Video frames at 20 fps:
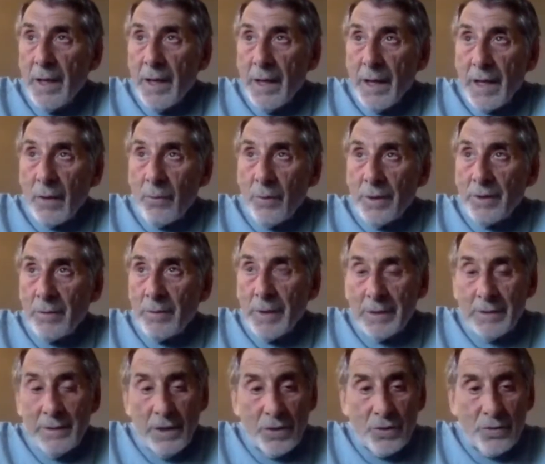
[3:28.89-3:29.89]
And I went to my
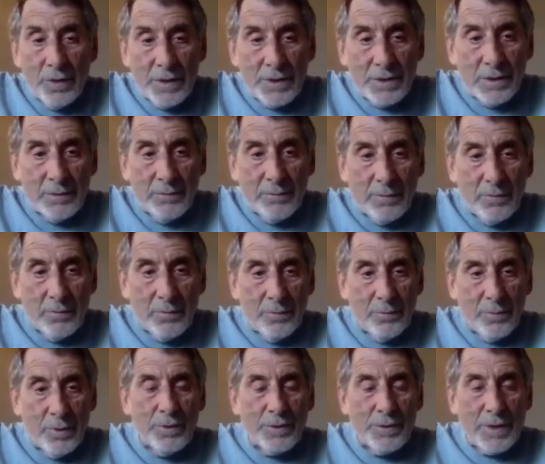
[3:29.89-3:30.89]
teacher and I said,
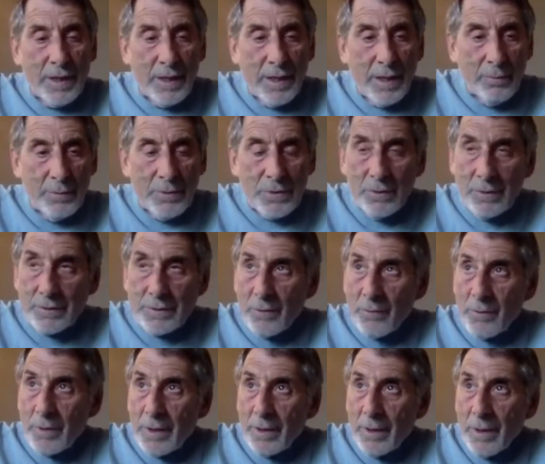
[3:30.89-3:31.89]
Rose, Mr. Rose, I'm
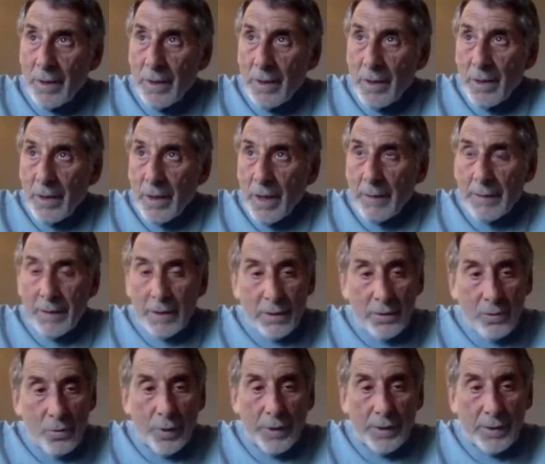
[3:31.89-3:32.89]
going to
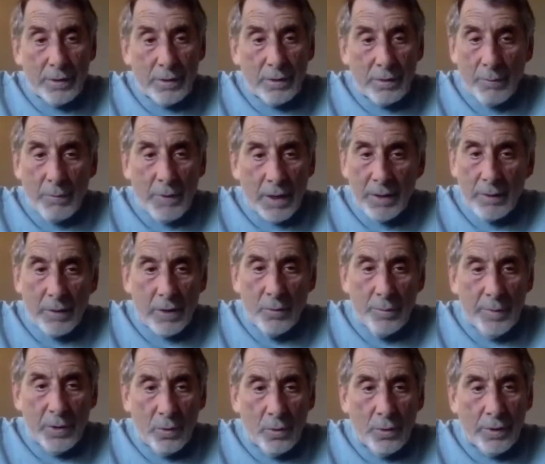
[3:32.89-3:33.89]
quit. I'm not going to go
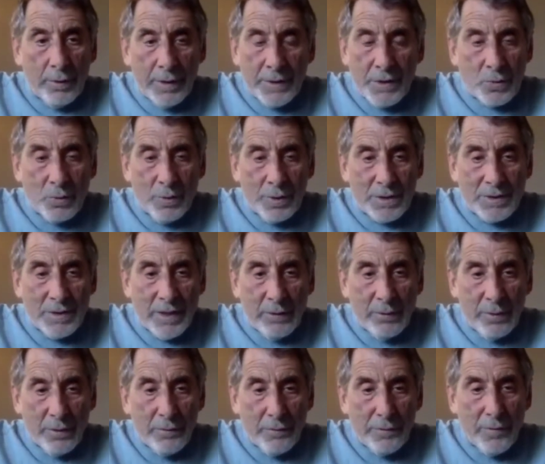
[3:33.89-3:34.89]
be a lawyer. I just want to stay here
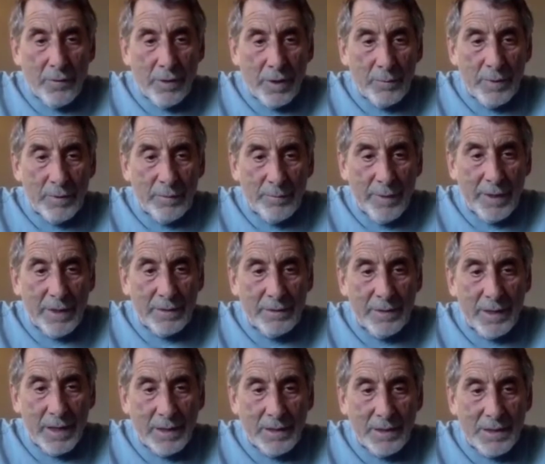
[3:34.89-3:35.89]
on the farm and
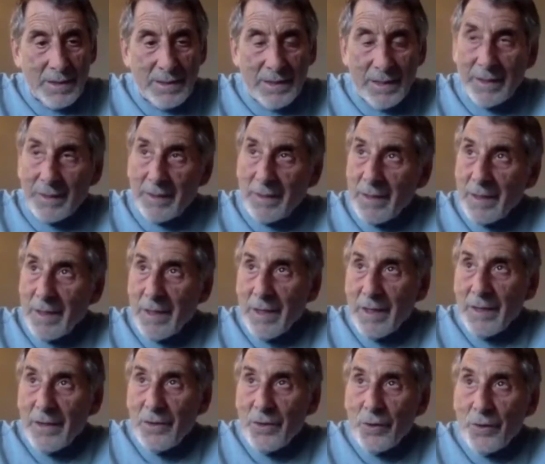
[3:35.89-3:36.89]
meditate. And he said,
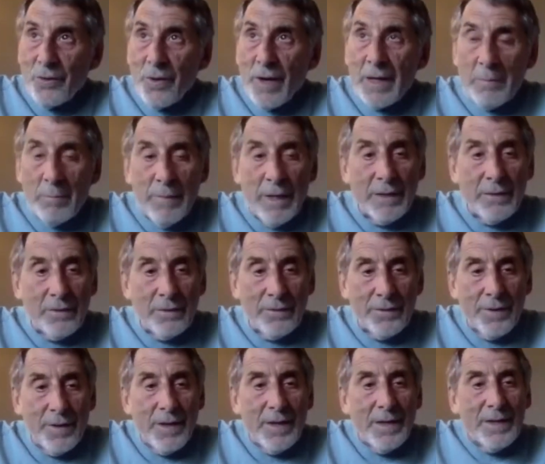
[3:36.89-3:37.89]
you're not.
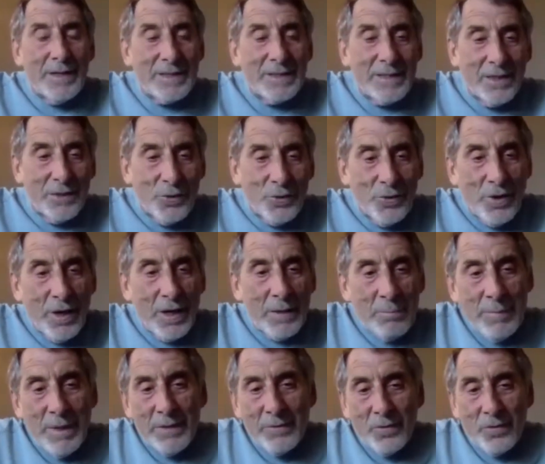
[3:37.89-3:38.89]
He said, you're not
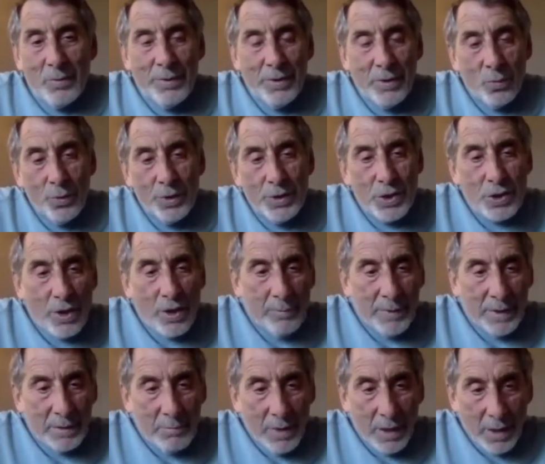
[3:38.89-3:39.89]
meant to be a wood
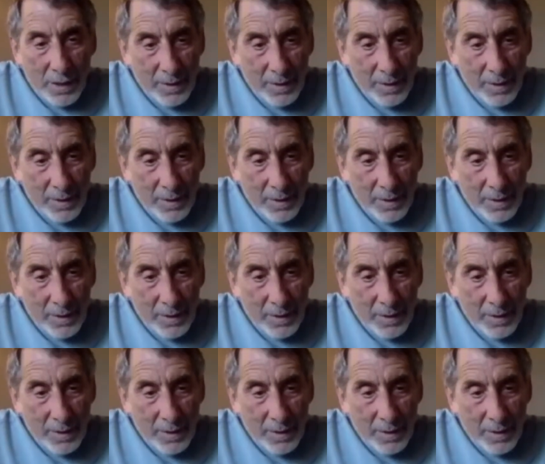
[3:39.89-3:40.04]
chopping monk.